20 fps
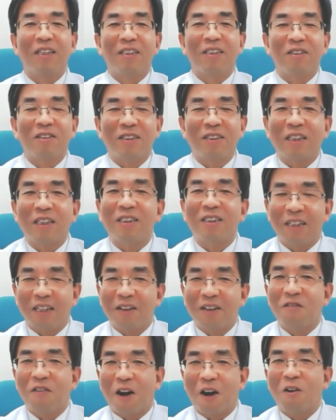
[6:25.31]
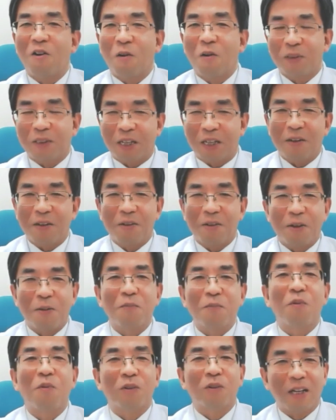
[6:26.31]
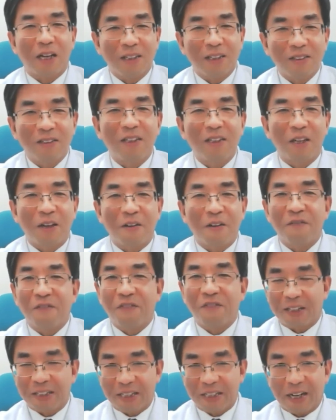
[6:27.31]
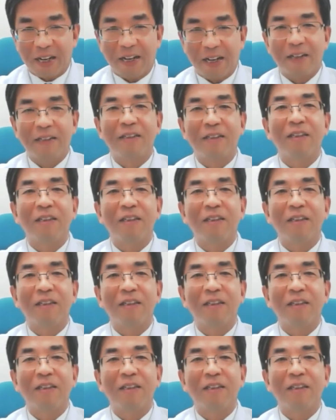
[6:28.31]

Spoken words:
So that's one of the important barrier